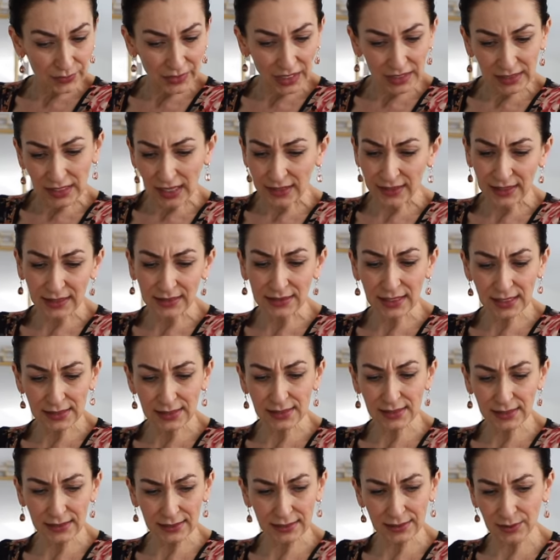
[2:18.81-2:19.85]
And I think
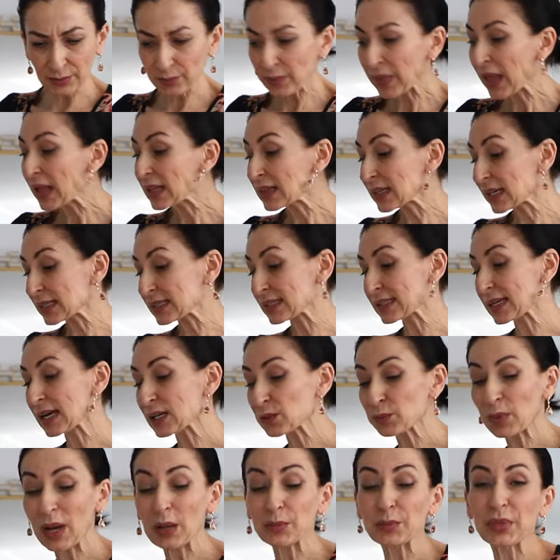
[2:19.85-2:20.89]
that's it. Let's
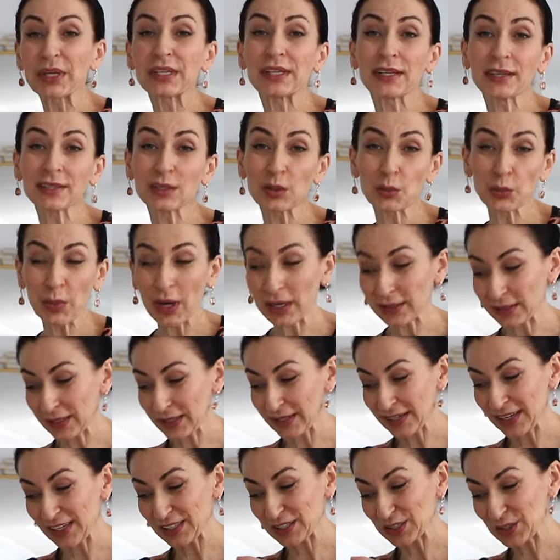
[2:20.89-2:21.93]
start by beating the
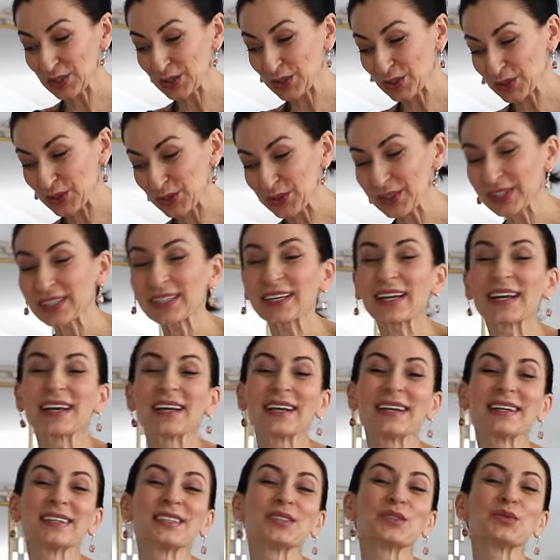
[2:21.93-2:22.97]
butter and sugar,
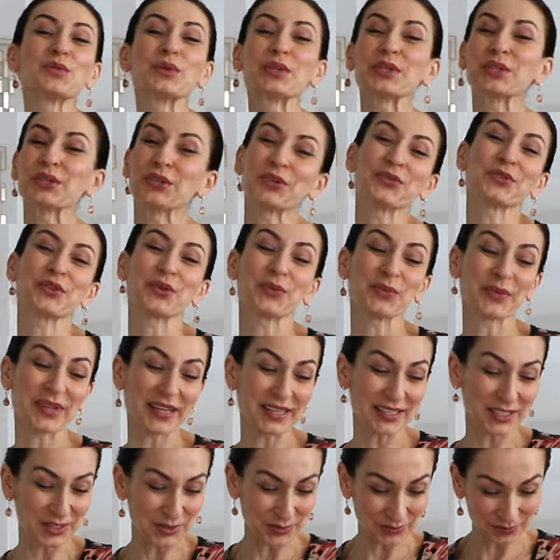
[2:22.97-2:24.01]
and we'll go from
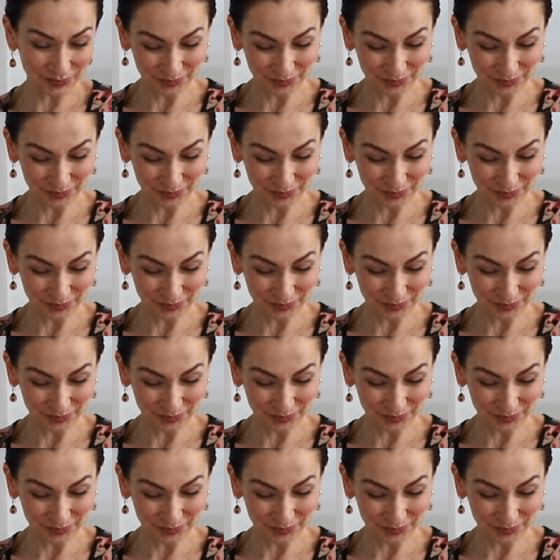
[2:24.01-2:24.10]
there.